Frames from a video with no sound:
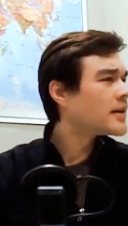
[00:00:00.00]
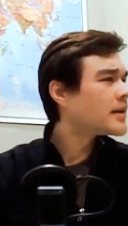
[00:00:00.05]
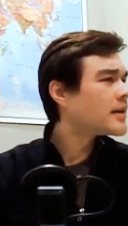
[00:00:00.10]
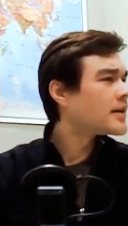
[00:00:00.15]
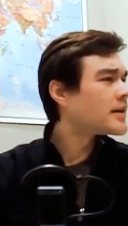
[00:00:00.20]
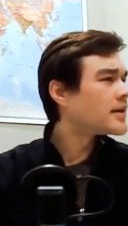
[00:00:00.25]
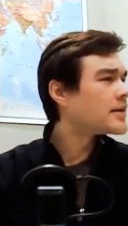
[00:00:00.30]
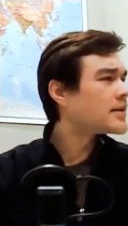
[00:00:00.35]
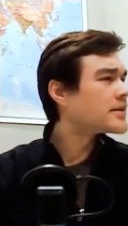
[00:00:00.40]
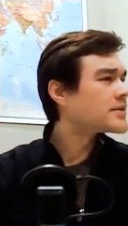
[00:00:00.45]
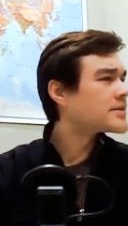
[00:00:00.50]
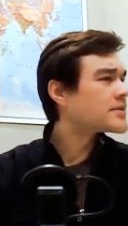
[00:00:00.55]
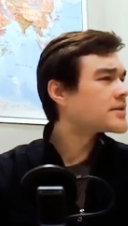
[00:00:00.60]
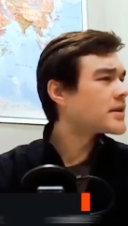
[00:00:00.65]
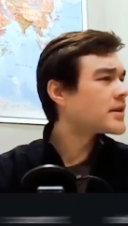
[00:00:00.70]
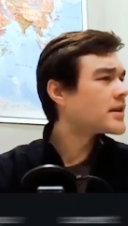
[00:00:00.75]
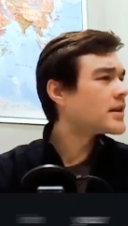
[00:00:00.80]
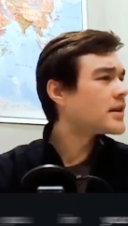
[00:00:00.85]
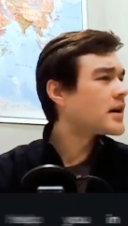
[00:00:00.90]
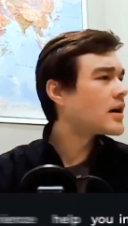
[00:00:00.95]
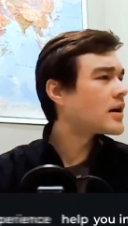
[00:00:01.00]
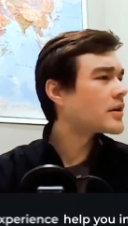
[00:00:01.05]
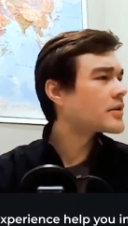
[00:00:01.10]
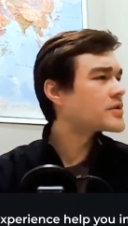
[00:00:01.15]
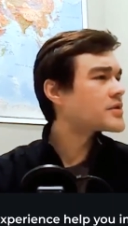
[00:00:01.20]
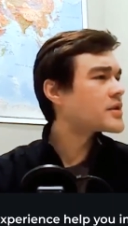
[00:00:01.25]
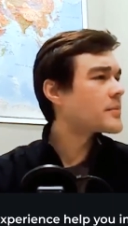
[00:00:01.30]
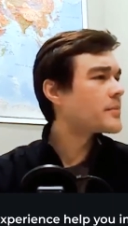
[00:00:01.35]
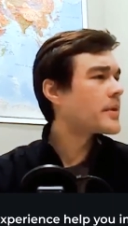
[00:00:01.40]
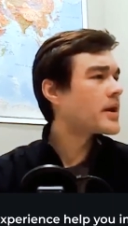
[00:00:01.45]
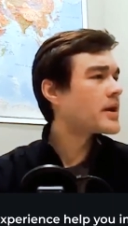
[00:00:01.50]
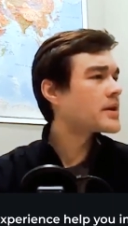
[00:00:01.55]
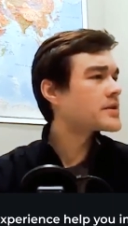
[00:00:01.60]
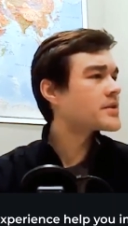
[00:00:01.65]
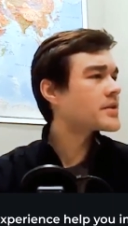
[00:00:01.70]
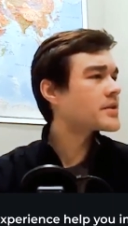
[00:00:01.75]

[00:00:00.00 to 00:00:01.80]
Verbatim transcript: is, uh, how does your past